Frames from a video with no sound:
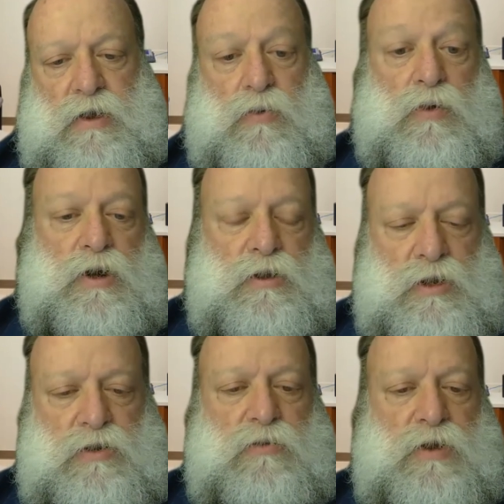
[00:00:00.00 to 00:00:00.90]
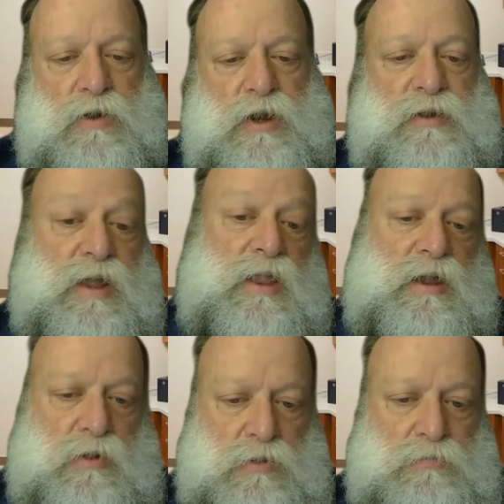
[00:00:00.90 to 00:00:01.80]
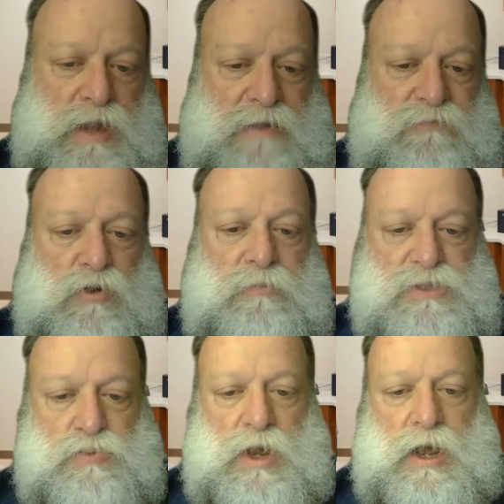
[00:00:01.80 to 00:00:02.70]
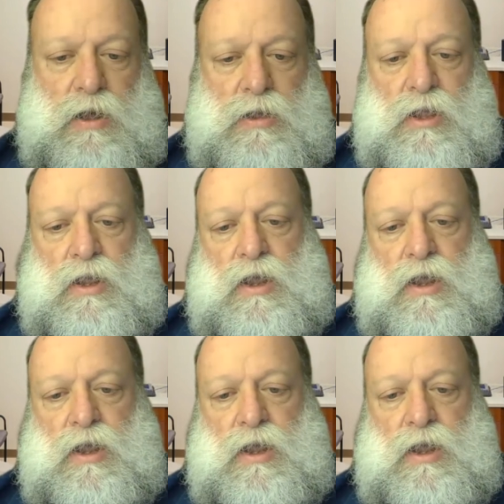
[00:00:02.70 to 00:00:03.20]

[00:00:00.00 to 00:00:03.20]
Or you can do it on a telehealth platform as well.